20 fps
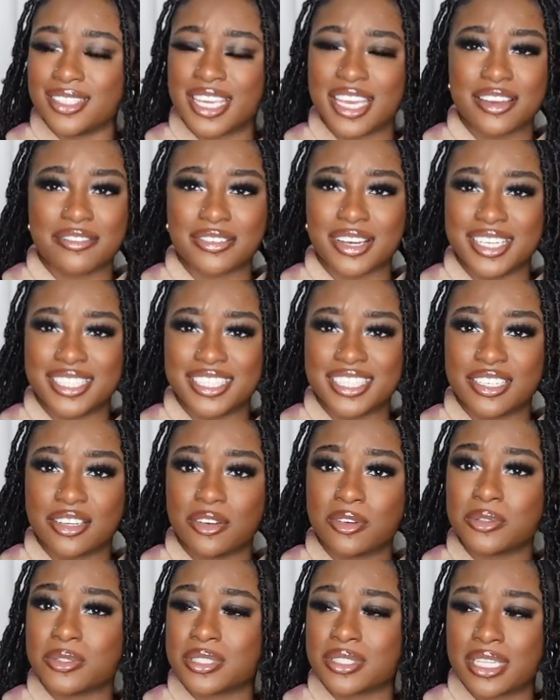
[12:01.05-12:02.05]
can't find it.
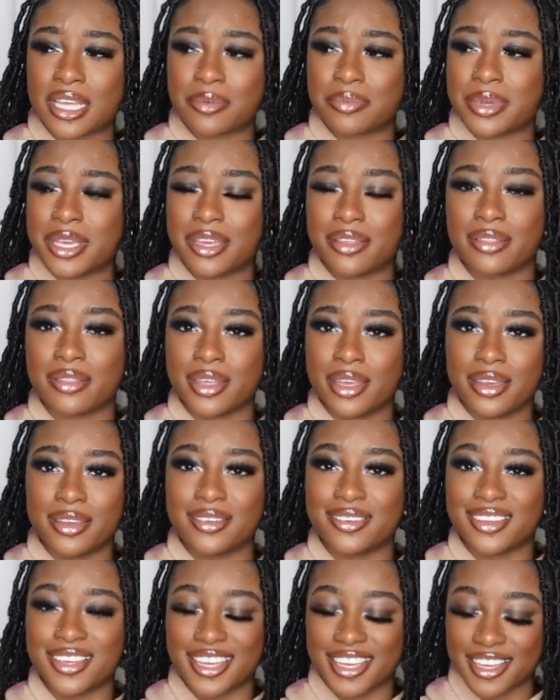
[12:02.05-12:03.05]
Oh, it's that pink
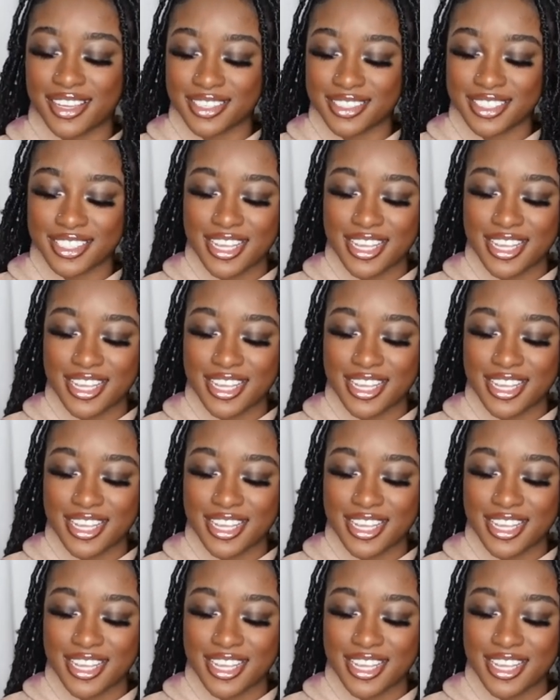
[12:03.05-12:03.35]
thing, I guess.